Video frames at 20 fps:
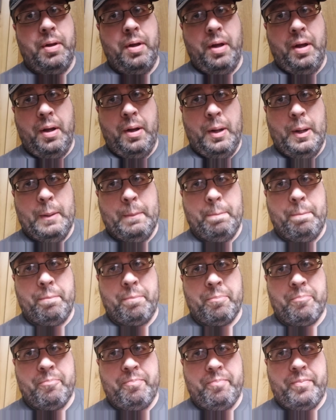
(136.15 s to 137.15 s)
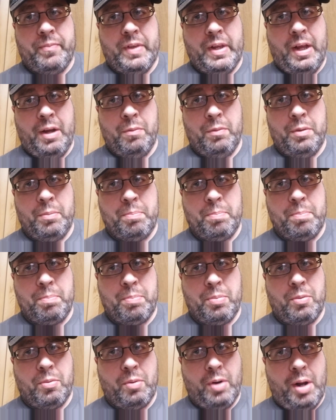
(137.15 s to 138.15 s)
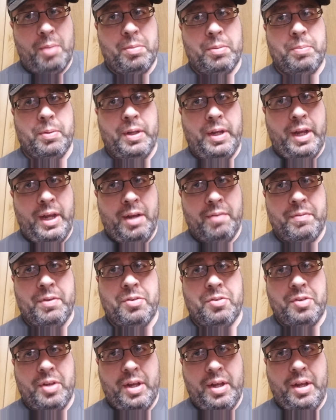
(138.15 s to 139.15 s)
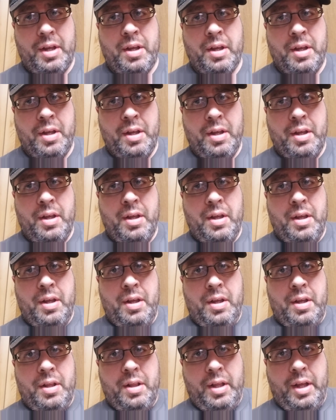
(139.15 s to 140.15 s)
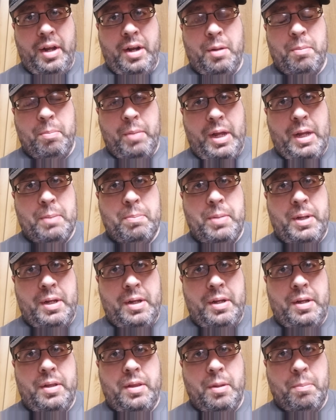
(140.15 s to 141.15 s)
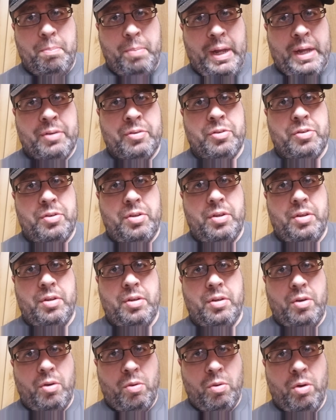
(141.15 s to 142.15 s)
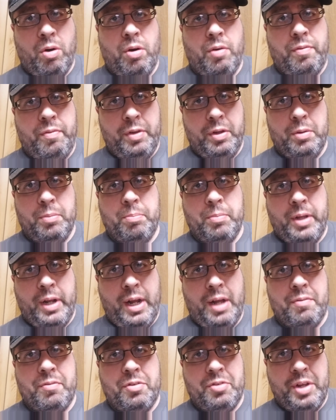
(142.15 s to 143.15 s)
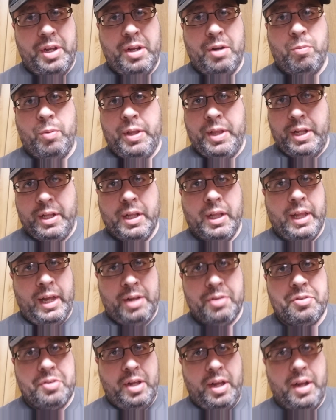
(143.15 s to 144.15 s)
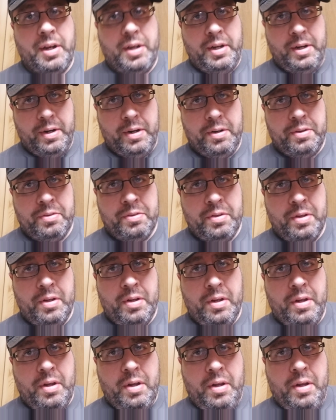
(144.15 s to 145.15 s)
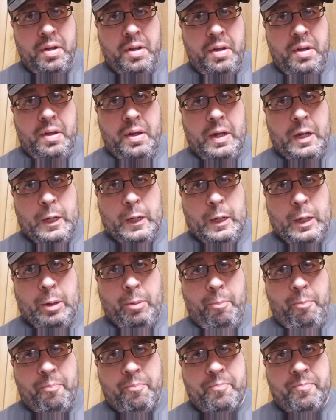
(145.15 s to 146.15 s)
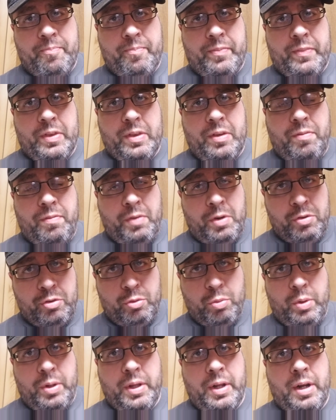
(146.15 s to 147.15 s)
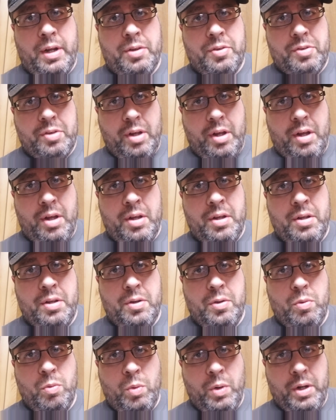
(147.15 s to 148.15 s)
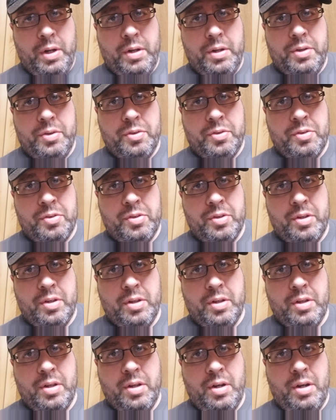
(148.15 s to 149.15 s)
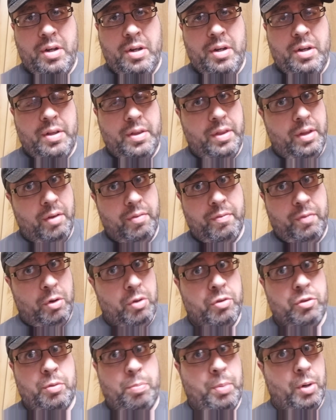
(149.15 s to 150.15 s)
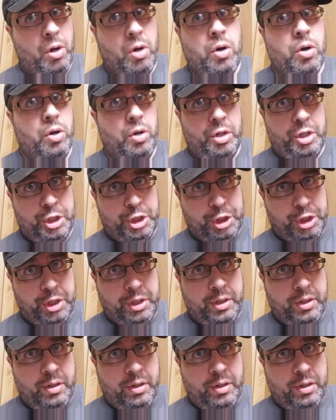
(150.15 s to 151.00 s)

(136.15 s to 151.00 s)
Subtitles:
I would probably have to say that it may be the best horror film that I've seen within the last 10 years. The first one that I saw was the first Purge,